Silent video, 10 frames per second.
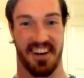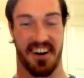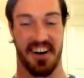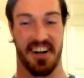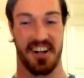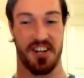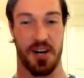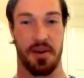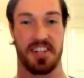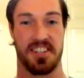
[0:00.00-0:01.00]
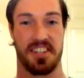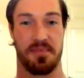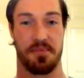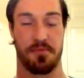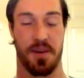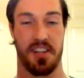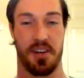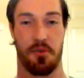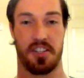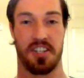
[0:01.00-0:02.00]
all right, I'll try to pay, att- pay a
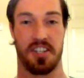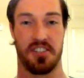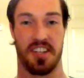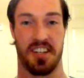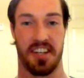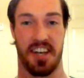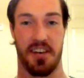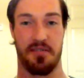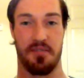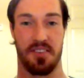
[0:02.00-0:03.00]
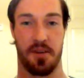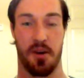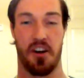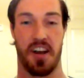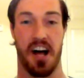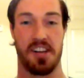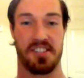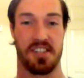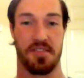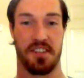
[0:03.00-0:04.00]
little more attention to a better
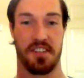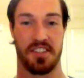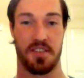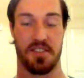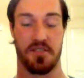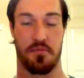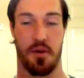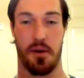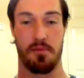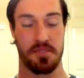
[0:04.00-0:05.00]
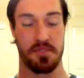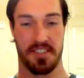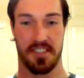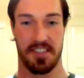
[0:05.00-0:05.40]
analysis of their defensive problems.